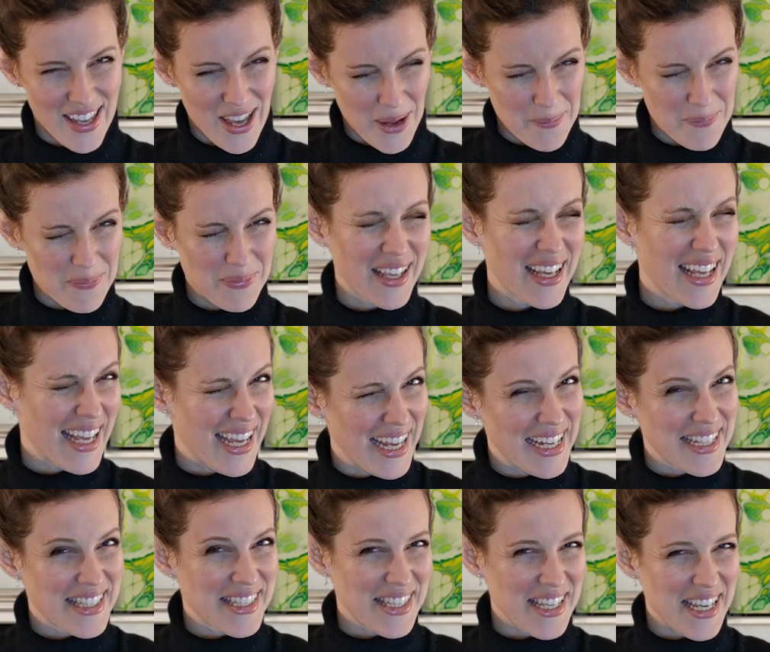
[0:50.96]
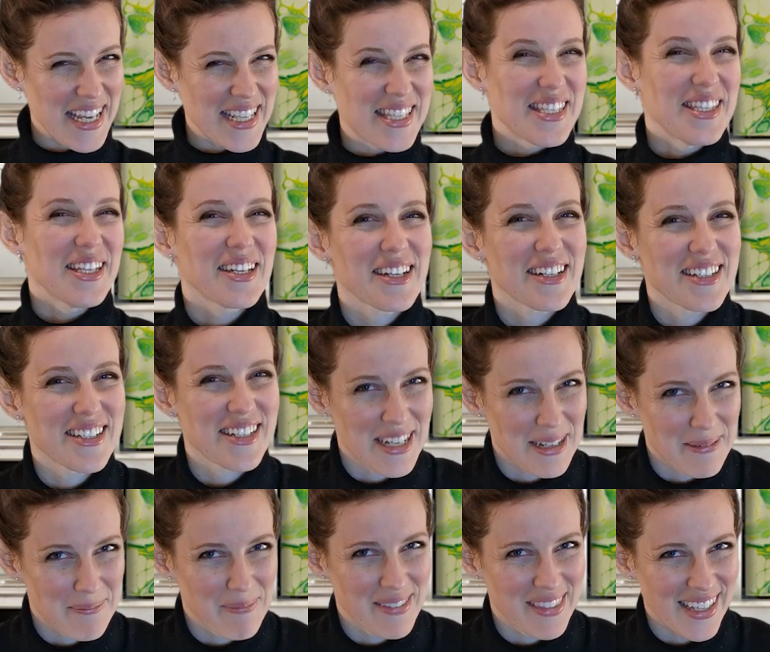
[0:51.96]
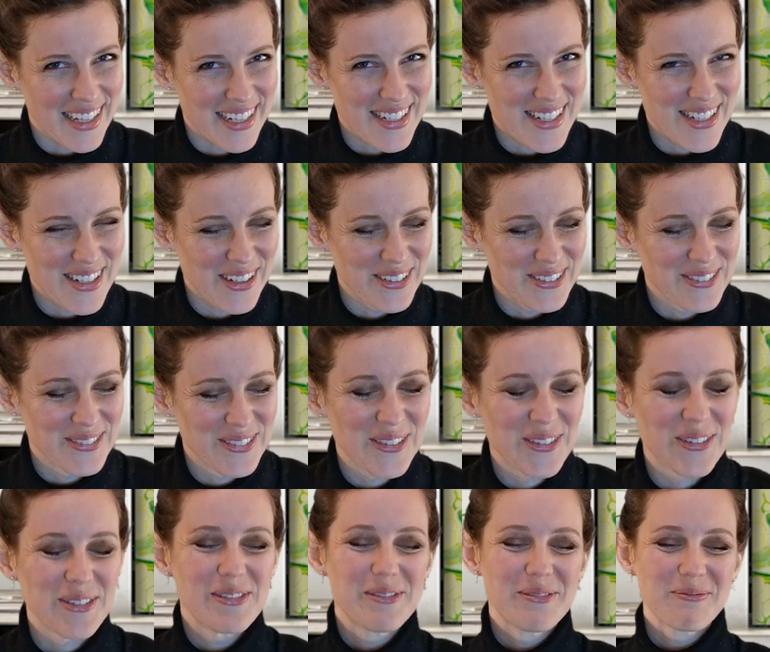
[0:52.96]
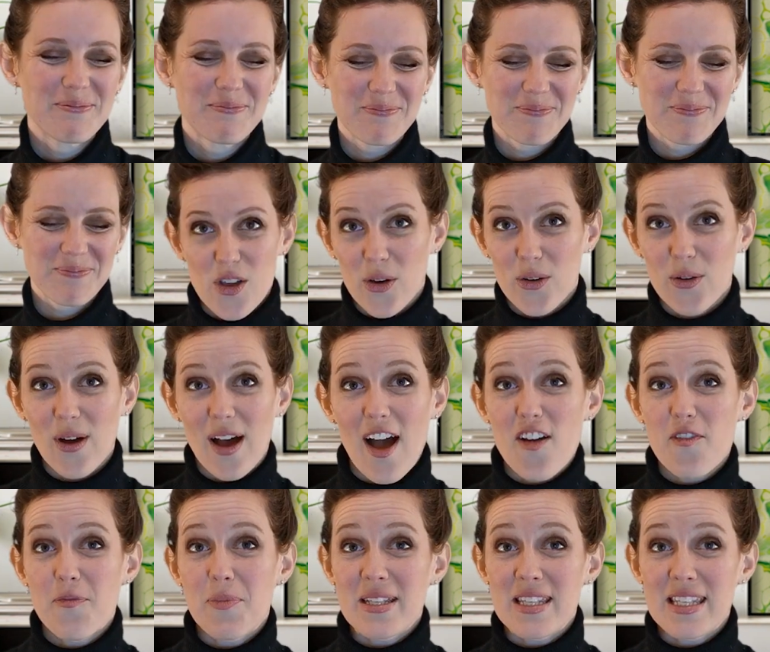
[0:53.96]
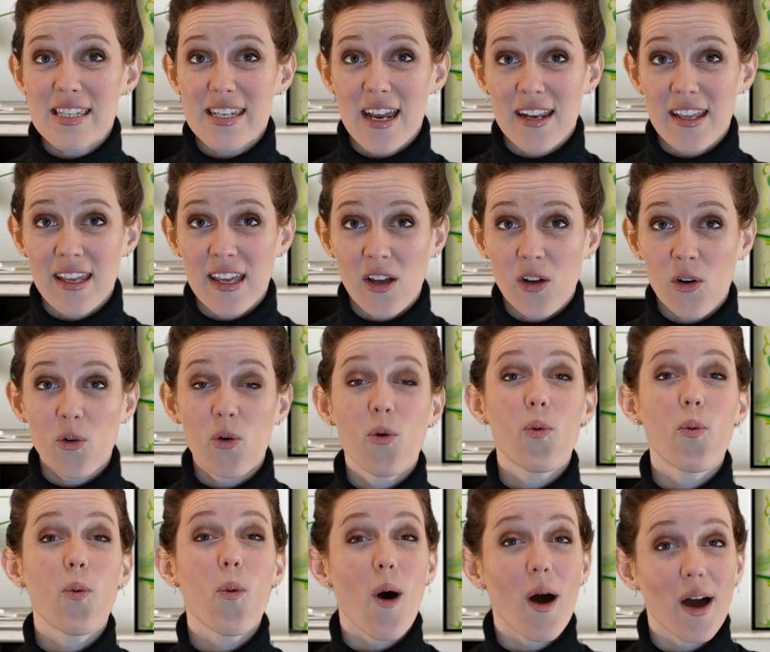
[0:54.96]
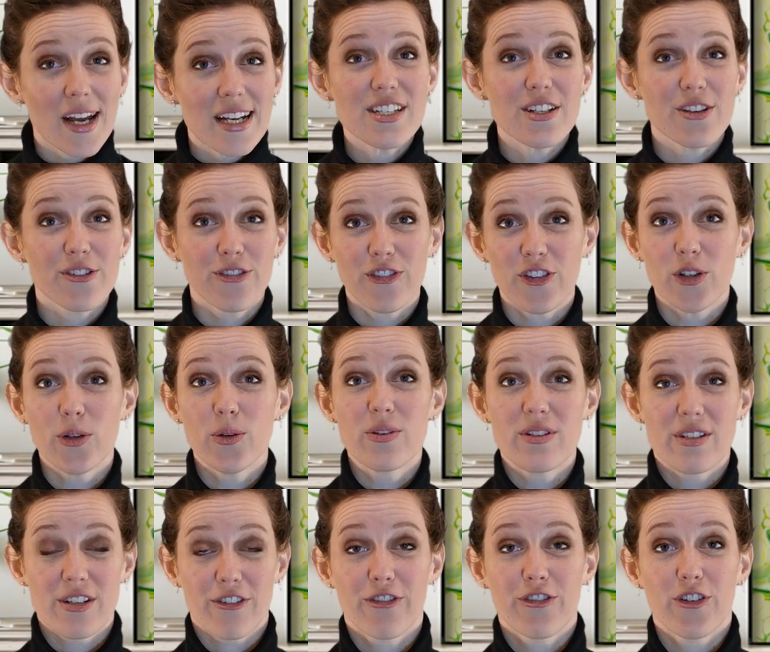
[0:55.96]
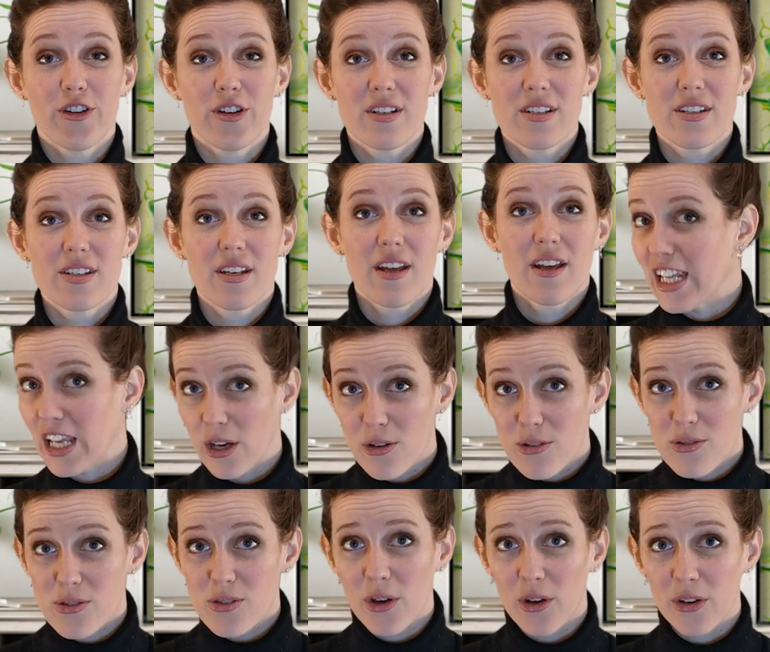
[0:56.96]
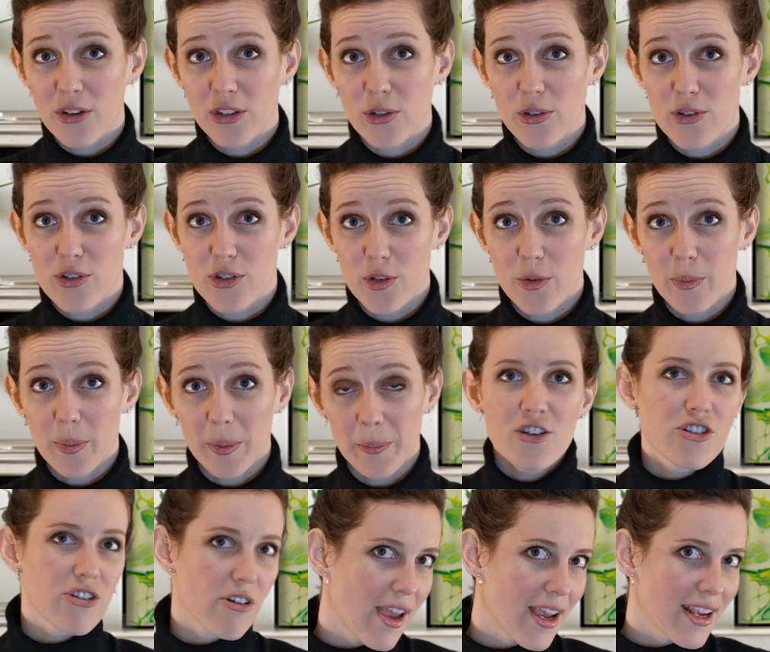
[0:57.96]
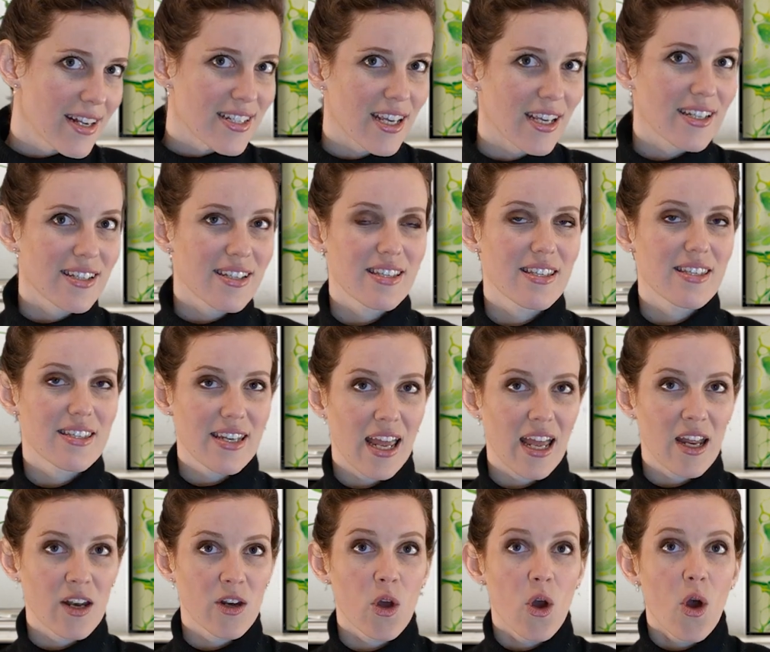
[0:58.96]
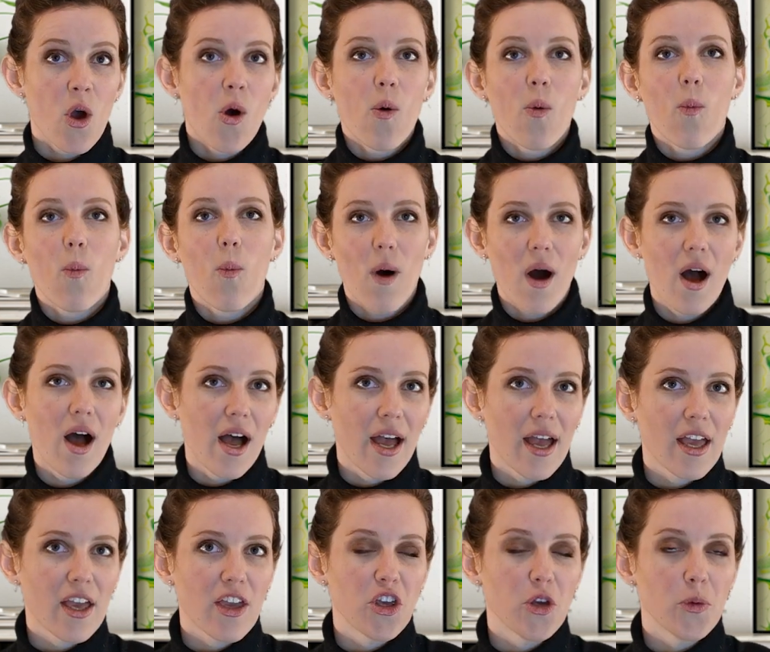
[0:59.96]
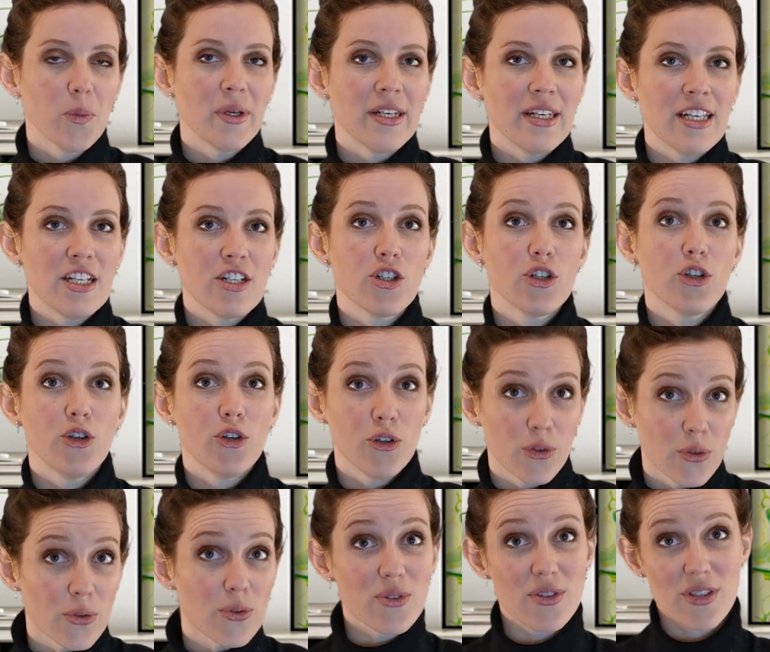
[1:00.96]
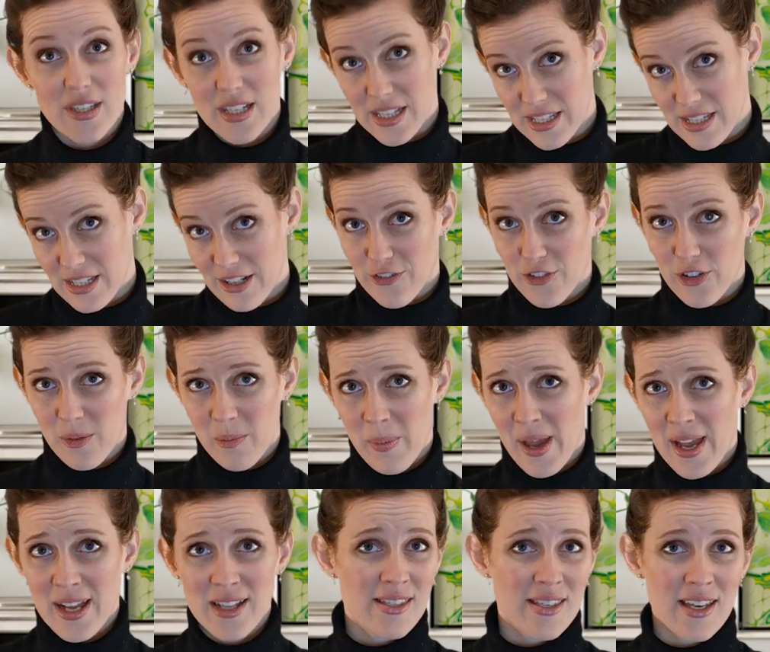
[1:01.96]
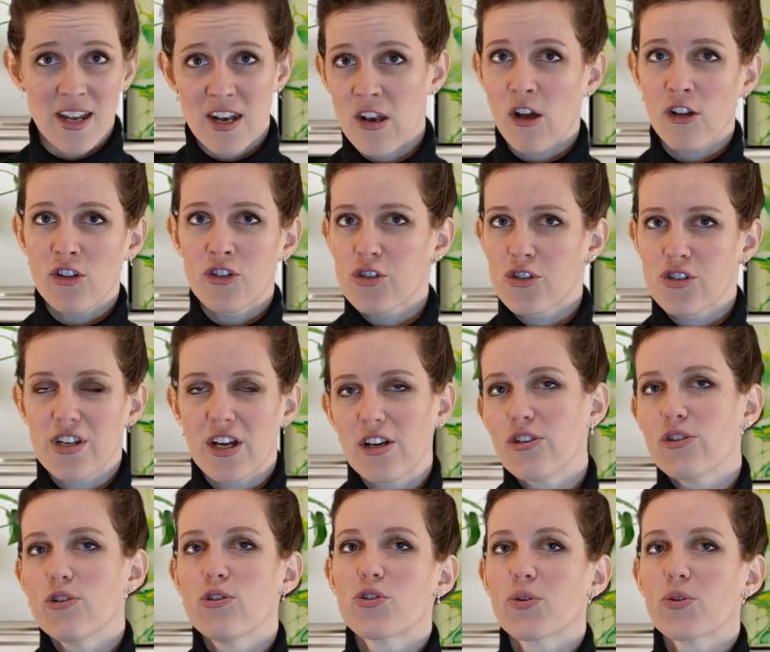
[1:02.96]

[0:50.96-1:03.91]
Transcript: yeah, it's not a cheap thing to go for. So I've been studying quite a few different videos on YouTube, trying to understand why you would need to use these different paints and not just our